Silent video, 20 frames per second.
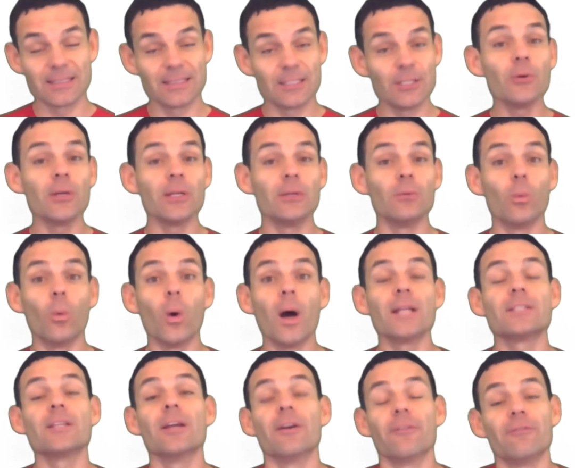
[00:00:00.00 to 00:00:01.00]
doing
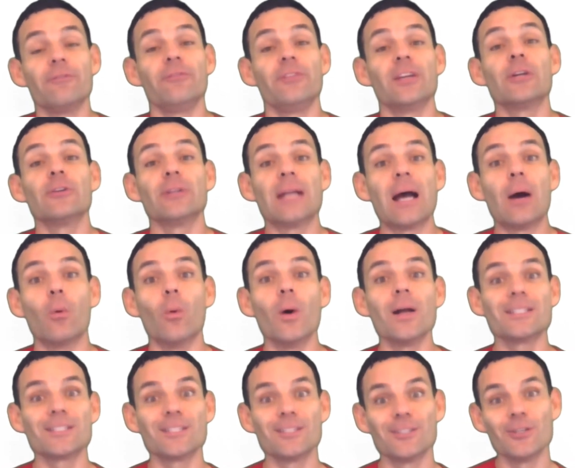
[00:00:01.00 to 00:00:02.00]
what, or figuring out what
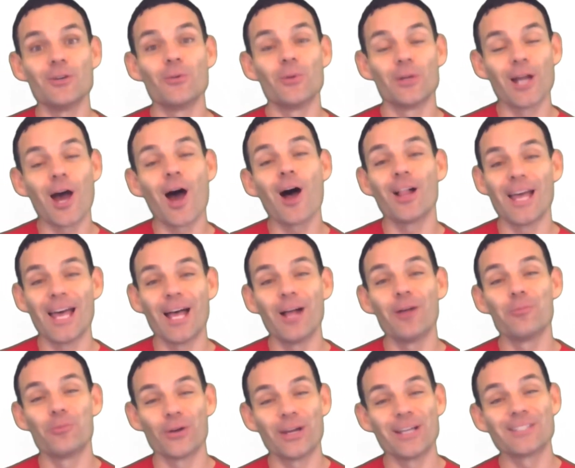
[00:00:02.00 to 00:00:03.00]
to do when all hell
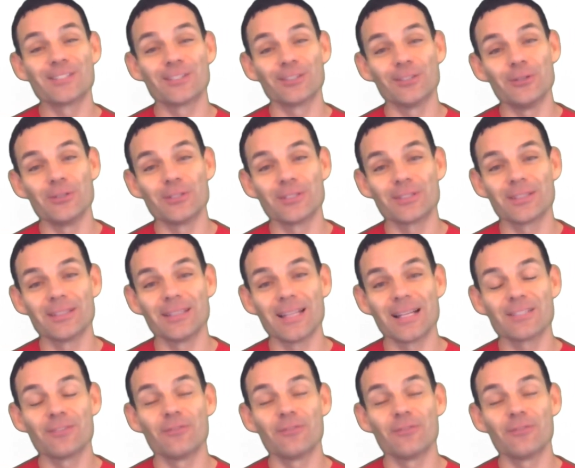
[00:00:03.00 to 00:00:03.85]
breaks loose. And that's a